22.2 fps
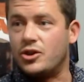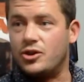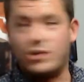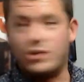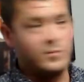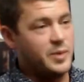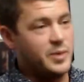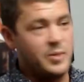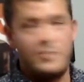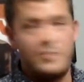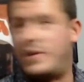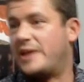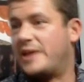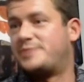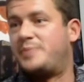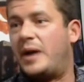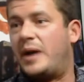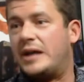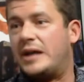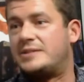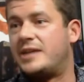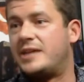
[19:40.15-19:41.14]
You could be the
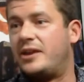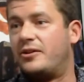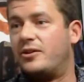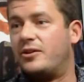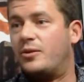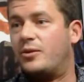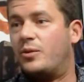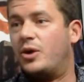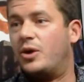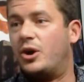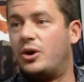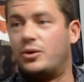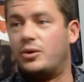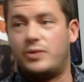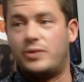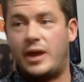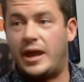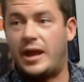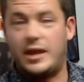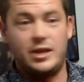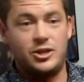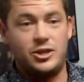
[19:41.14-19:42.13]
best bartender in the
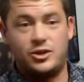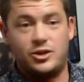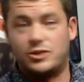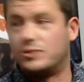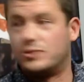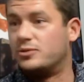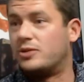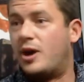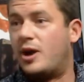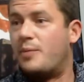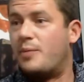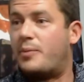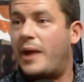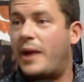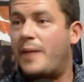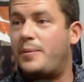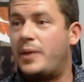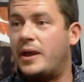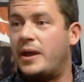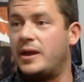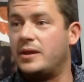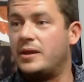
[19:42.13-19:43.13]
world. You could look like
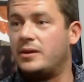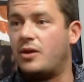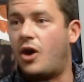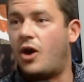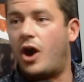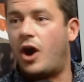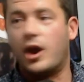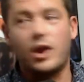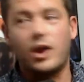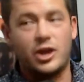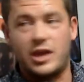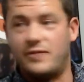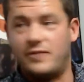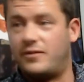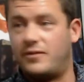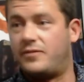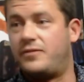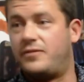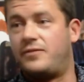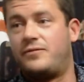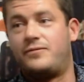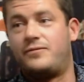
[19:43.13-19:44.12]
Brad Pitt. I don't give
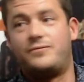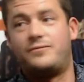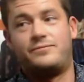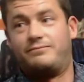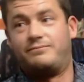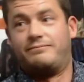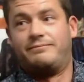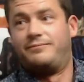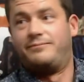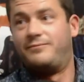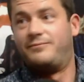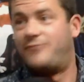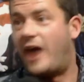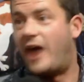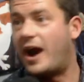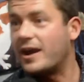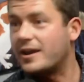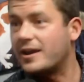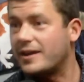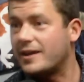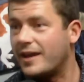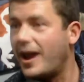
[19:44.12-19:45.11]
a
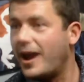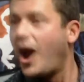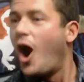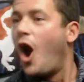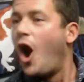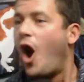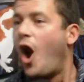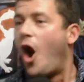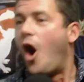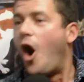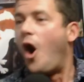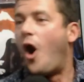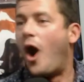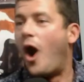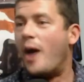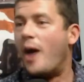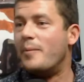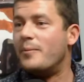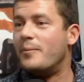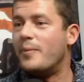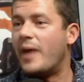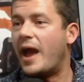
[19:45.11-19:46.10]
fuck. But if they rock up
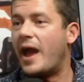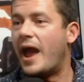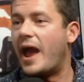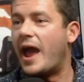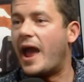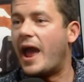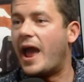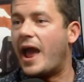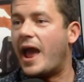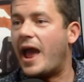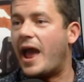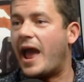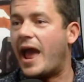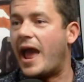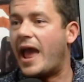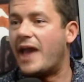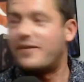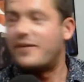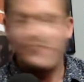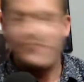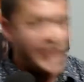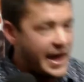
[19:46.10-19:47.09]
and drop their resume,
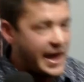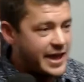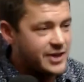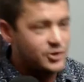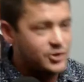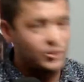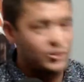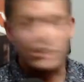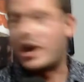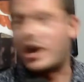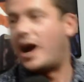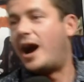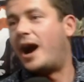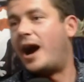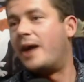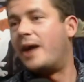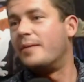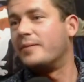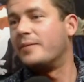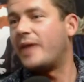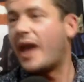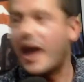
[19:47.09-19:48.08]
and if they look
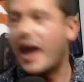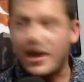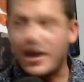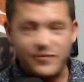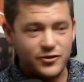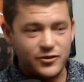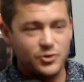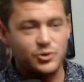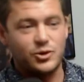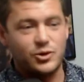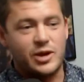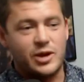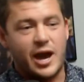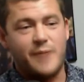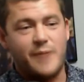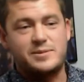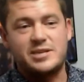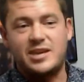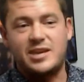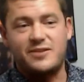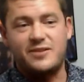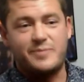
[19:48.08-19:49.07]
up, if you look
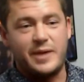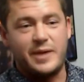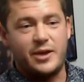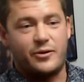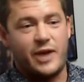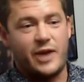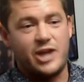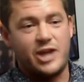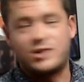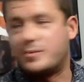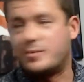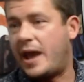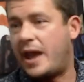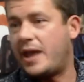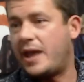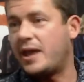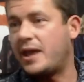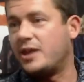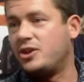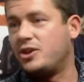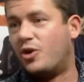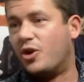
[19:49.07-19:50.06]
up to give me a
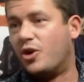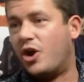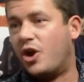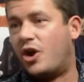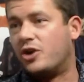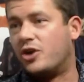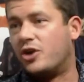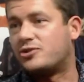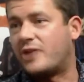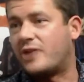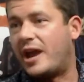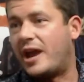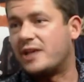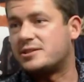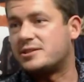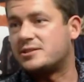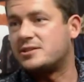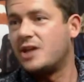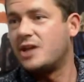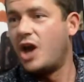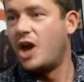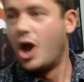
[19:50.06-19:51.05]
resume and you're not
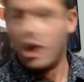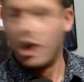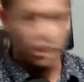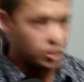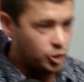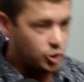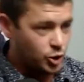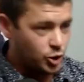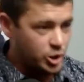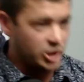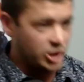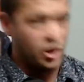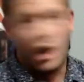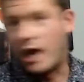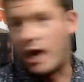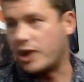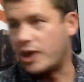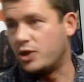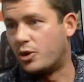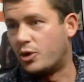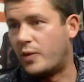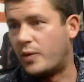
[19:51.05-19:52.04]
dressed, looking
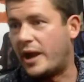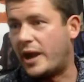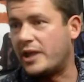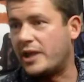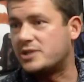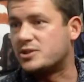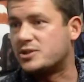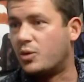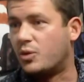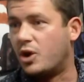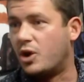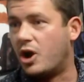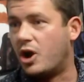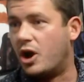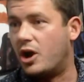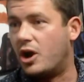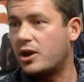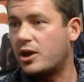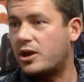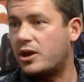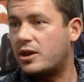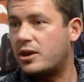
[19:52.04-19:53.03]
like you're ready to
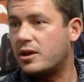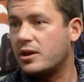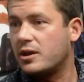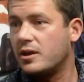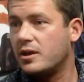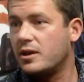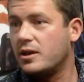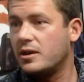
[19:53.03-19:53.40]
work,